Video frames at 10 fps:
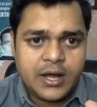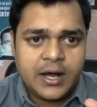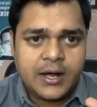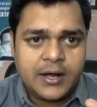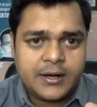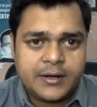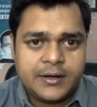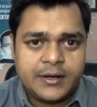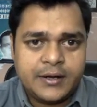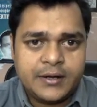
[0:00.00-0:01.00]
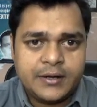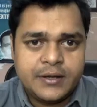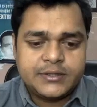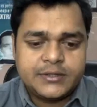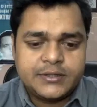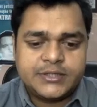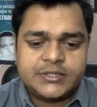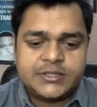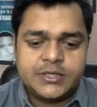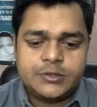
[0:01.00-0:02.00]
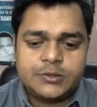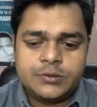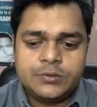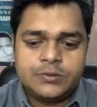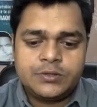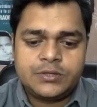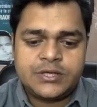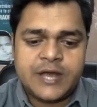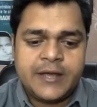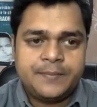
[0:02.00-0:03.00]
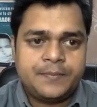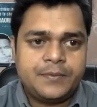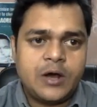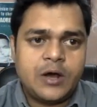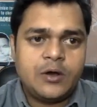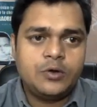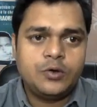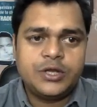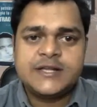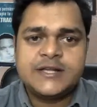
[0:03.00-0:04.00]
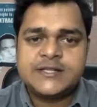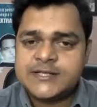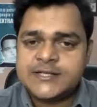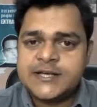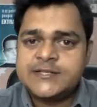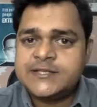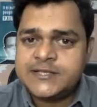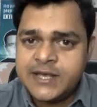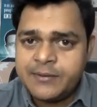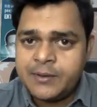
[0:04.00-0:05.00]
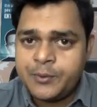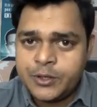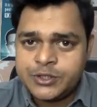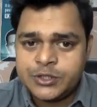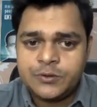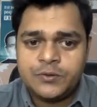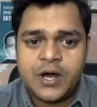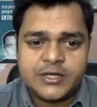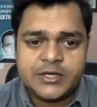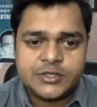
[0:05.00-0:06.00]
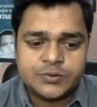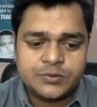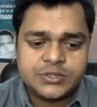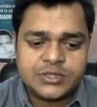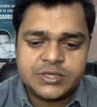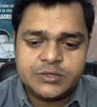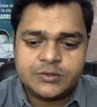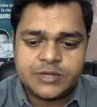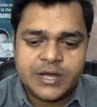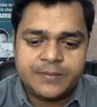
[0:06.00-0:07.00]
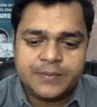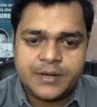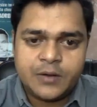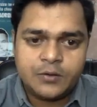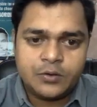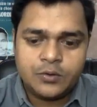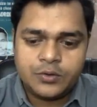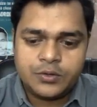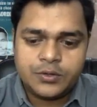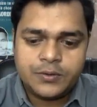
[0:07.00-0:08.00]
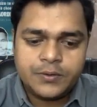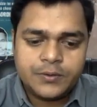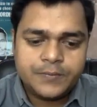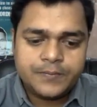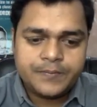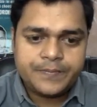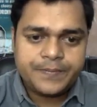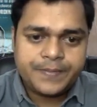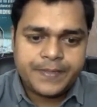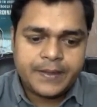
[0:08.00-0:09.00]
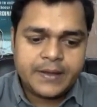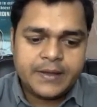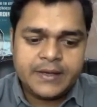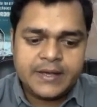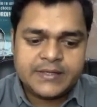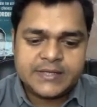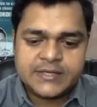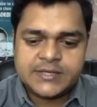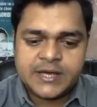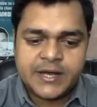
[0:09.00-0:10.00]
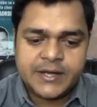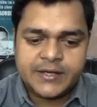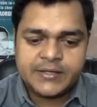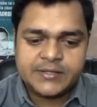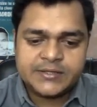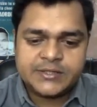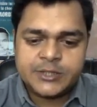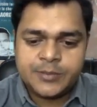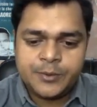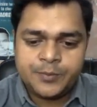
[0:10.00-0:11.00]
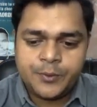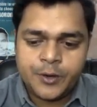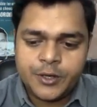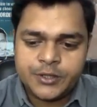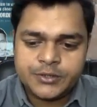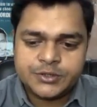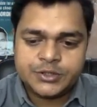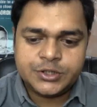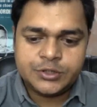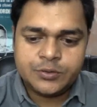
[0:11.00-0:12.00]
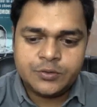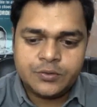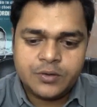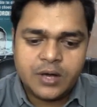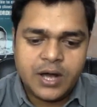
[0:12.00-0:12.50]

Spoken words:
and just need to type download Esxi 7.0 ISO. Just need to type download Esxi 7.0